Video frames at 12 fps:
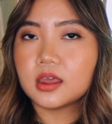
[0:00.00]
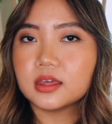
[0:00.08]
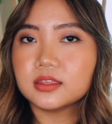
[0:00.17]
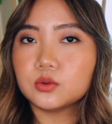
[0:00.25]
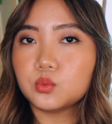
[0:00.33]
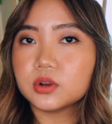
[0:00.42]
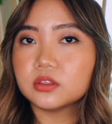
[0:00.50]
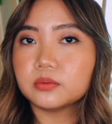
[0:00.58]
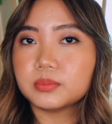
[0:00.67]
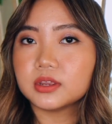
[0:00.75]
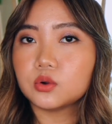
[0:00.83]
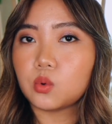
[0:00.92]
I think one of the
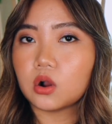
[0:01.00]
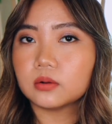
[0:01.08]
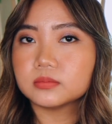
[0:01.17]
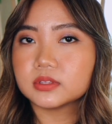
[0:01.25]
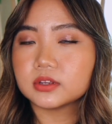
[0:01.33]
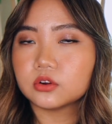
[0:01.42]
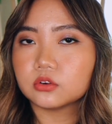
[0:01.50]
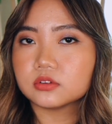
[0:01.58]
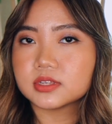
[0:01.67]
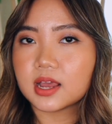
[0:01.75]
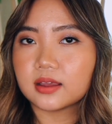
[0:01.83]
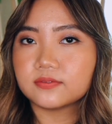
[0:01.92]
big qualms that
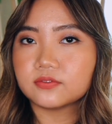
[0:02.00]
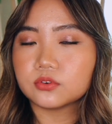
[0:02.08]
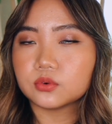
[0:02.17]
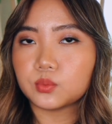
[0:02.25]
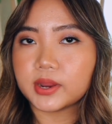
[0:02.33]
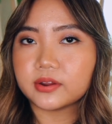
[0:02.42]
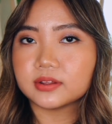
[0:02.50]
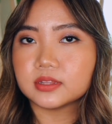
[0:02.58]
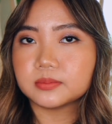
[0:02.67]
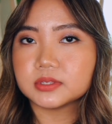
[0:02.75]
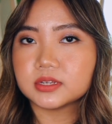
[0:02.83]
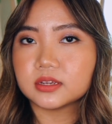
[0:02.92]
girls have for wearing lipstick,